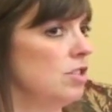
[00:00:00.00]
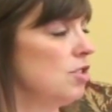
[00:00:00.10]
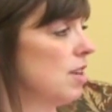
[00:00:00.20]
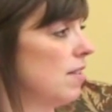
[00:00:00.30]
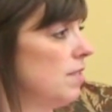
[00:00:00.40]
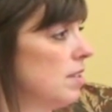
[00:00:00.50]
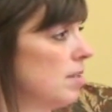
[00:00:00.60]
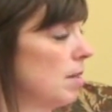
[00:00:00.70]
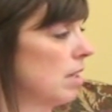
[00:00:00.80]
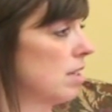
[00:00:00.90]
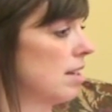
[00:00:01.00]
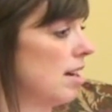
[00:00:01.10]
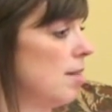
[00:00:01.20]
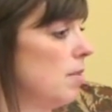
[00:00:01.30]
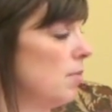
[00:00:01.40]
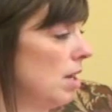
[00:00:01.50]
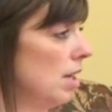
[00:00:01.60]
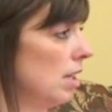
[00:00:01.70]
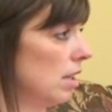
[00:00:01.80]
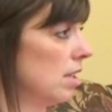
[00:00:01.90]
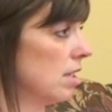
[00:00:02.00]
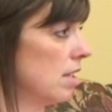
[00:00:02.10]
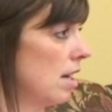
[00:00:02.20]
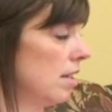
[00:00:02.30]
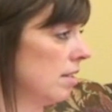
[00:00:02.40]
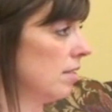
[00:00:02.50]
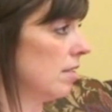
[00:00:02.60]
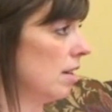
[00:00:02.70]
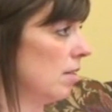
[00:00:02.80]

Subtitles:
I do have this amount of time and we can get this done.